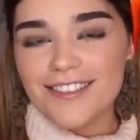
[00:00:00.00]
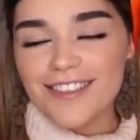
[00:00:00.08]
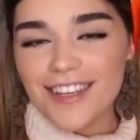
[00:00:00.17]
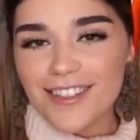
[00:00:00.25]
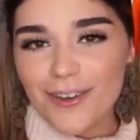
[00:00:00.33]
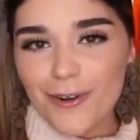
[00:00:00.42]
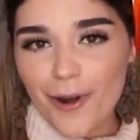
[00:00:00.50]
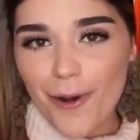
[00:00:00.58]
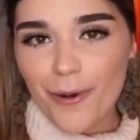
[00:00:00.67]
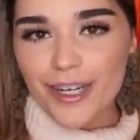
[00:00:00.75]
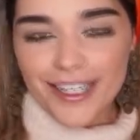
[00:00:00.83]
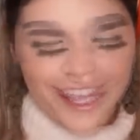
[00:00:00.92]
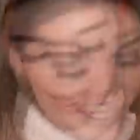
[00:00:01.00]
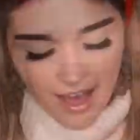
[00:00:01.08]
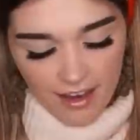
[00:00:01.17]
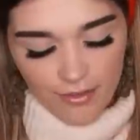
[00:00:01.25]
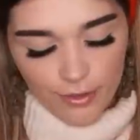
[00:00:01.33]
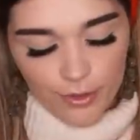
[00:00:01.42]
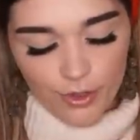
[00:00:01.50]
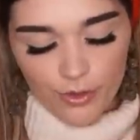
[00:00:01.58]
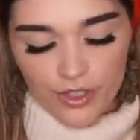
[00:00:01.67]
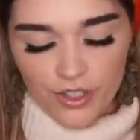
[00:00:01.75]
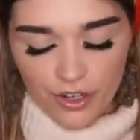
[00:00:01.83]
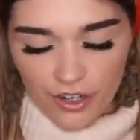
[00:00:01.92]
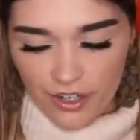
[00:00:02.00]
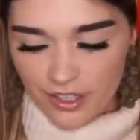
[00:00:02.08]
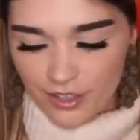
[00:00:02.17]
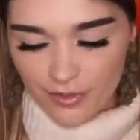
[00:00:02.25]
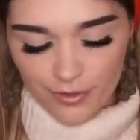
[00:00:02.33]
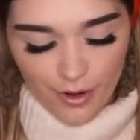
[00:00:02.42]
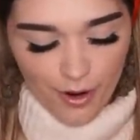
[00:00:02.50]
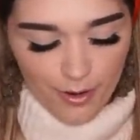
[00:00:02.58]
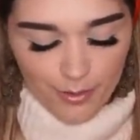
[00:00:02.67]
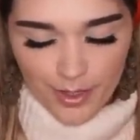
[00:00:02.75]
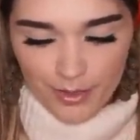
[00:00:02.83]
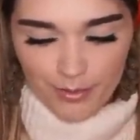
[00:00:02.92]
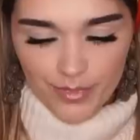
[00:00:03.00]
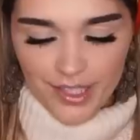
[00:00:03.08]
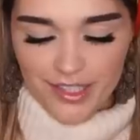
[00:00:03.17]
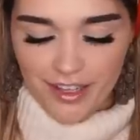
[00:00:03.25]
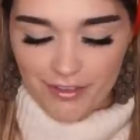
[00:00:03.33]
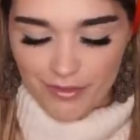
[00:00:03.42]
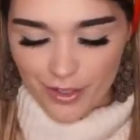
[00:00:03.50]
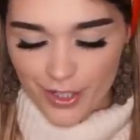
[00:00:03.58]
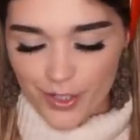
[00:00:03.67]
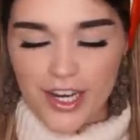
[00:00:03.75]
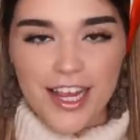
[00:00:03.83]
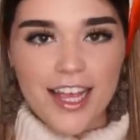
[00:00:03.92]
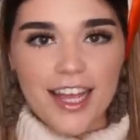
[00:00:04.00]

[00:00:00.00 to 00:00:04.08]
Yes or no? I have also a skirt from Miss Selfridge,